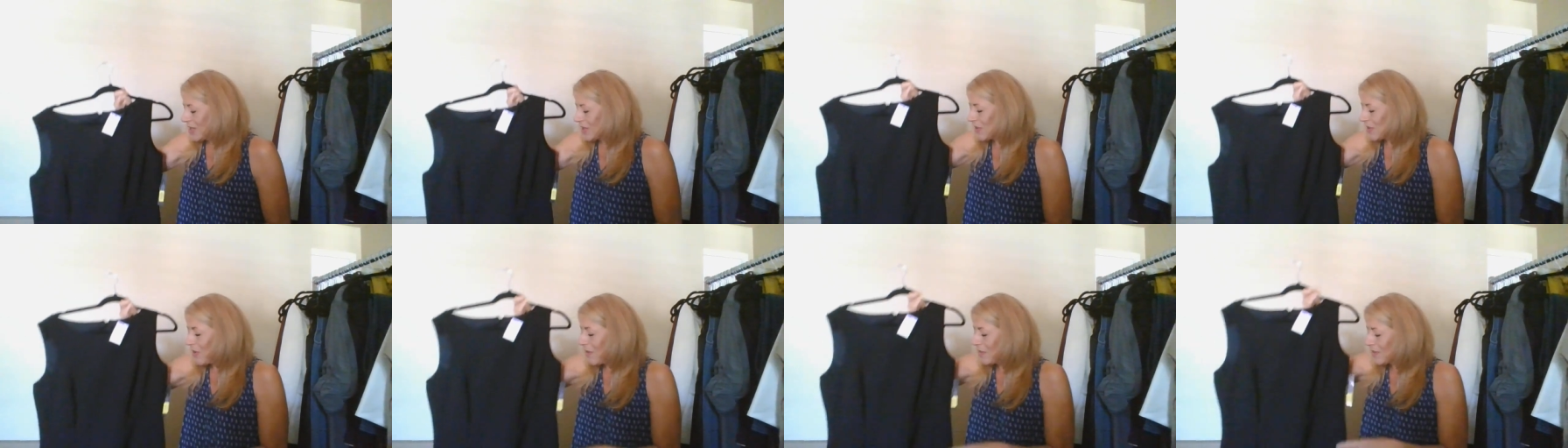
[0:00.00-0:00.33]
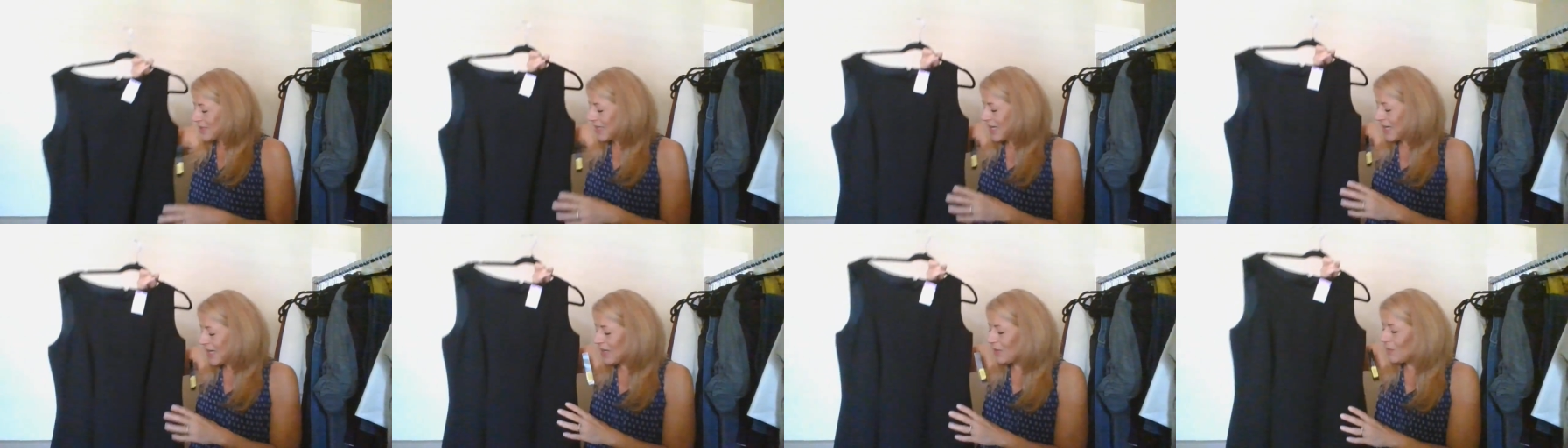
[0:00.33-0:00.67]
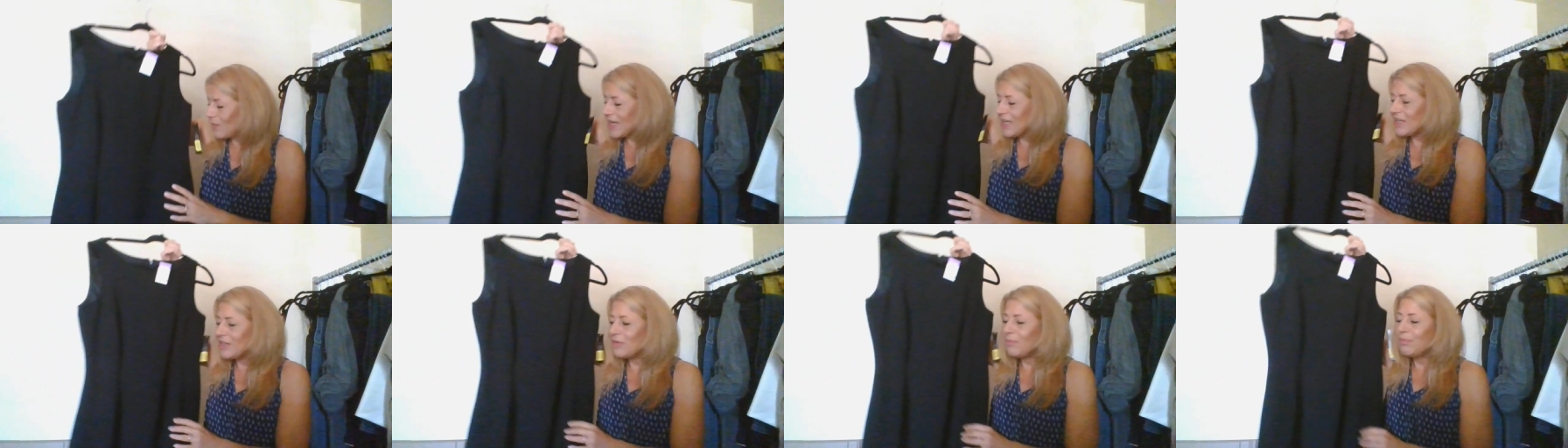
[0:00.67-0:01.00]
So I was getting
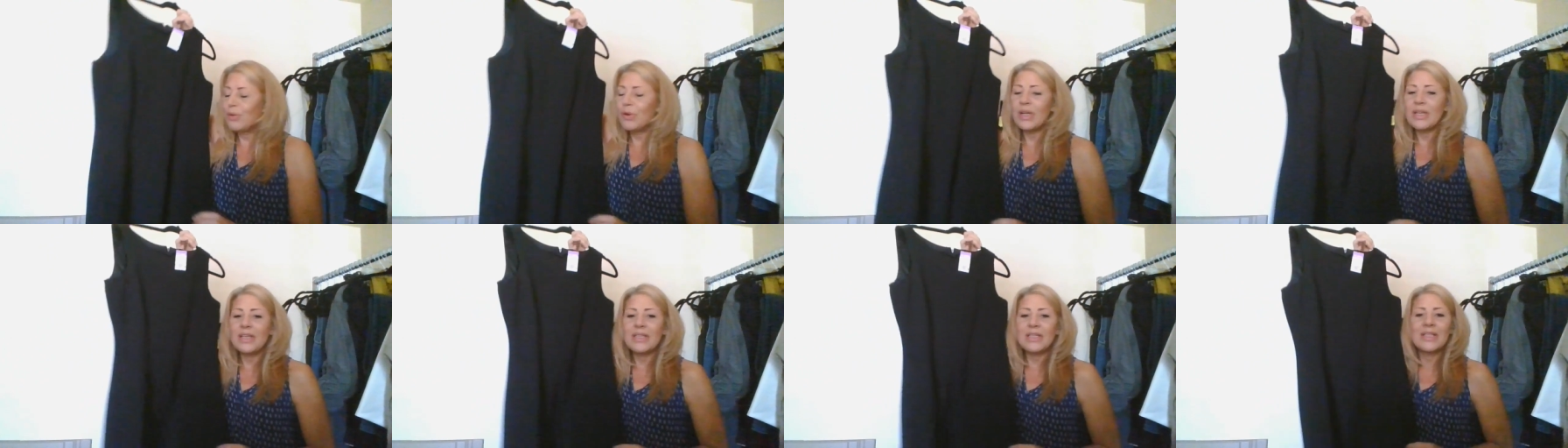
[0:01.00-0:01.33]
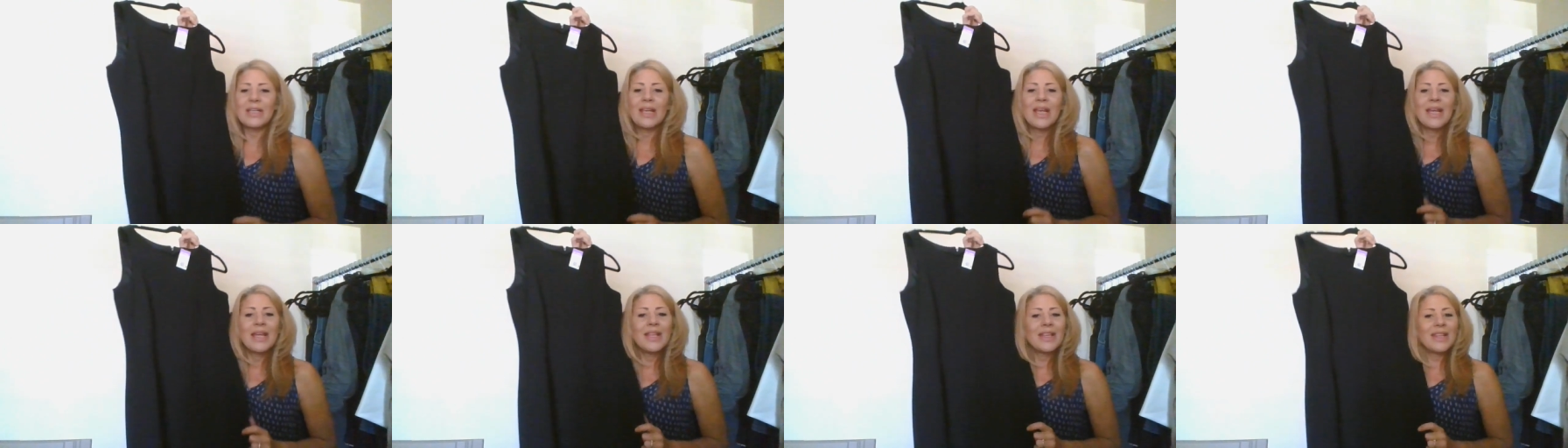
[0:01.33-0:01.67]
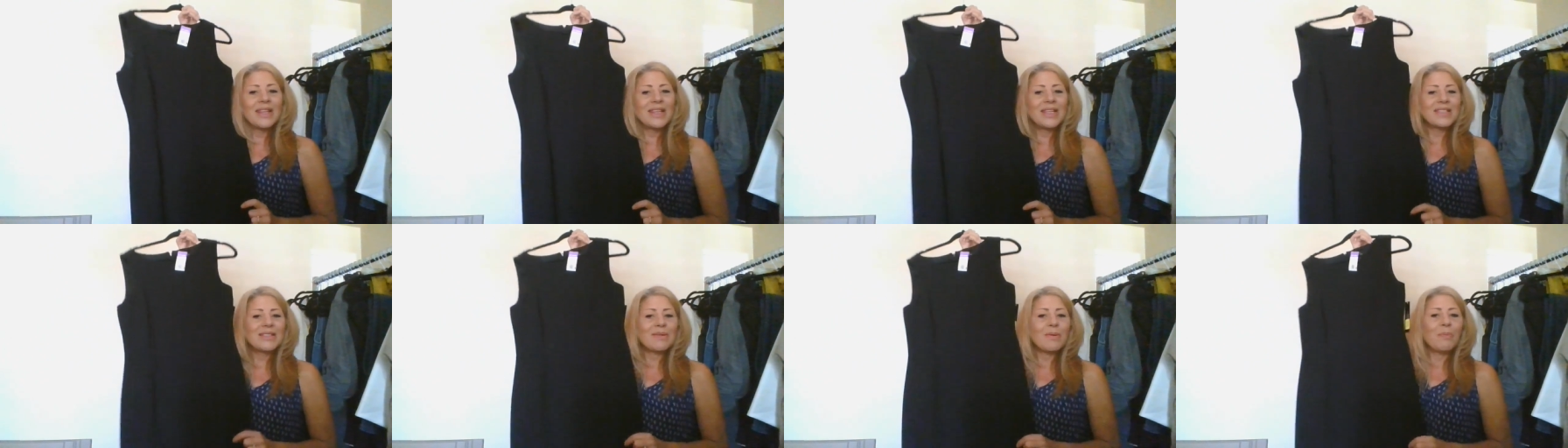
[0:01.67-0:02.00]
ready to put
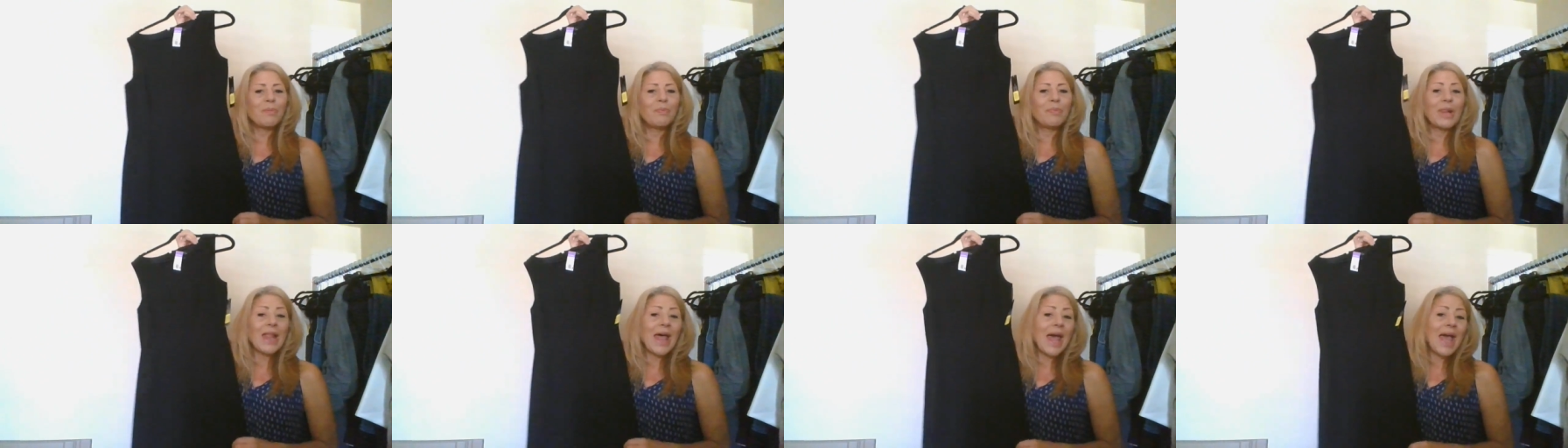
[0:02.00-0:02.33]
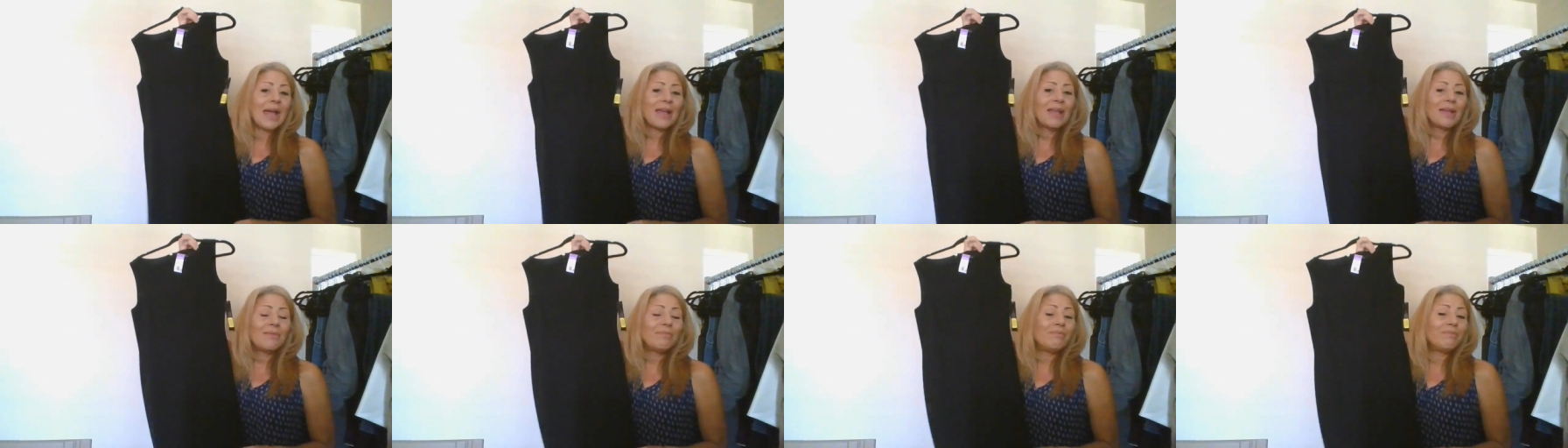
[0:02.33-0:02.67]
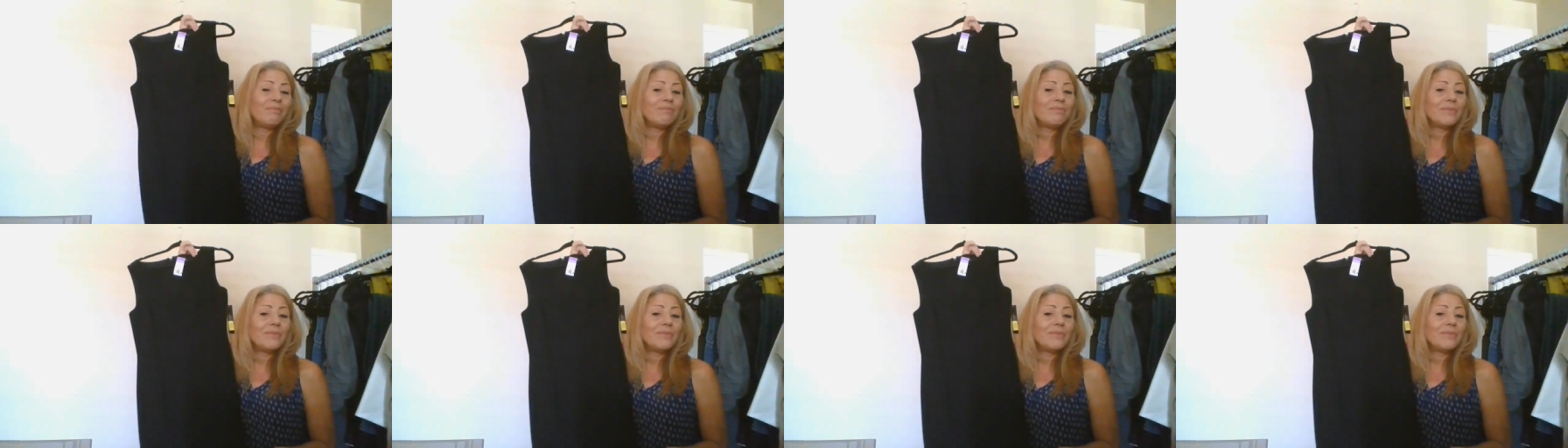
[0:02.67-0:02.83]
this black